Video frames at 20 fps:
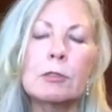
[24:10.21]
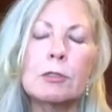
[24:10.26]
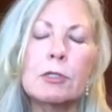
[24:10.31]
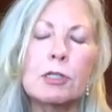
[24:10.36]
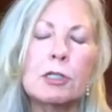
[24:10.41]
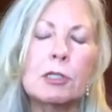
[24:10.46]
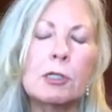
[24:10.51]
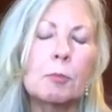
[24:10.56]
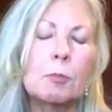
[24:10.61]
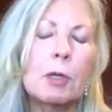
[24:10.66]

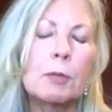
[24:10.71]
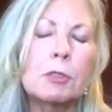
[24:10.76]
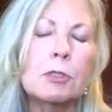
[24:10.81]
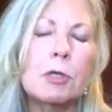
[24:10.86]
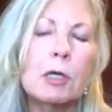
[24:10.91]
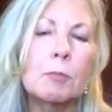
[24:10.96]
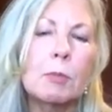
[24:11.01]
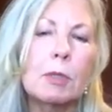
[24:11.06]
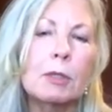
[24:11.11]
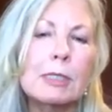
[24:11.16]
Atisha could probably
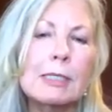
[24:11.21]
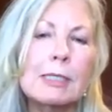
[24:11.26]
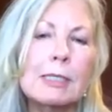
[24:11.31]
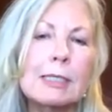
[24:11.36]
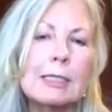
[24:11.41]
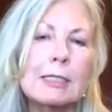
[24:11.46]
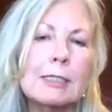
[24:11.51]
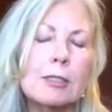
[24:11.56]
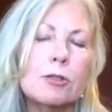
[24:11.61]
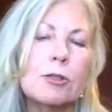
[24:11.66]
talk about this,
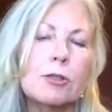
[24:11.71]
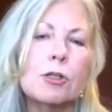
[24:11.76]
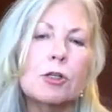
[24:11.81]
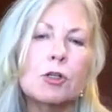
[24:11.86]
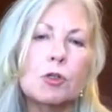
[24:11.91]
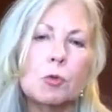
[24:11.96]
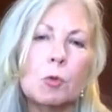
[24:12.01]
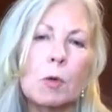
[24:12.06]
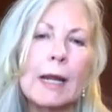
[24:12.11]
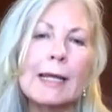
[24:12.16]
is the
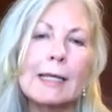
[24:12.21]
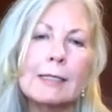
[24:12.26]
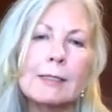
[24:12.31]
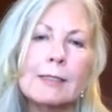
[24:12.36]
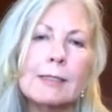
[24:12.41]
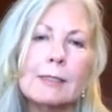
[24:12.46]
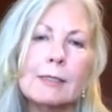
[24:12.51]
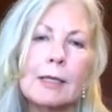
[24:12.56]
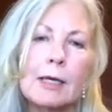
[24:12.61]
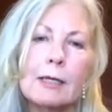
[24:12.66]

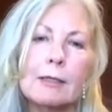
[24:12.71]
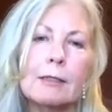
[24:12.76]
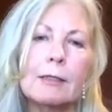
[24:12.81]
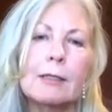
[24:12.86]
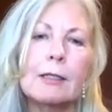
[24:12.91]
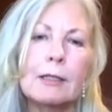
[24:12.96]
drains that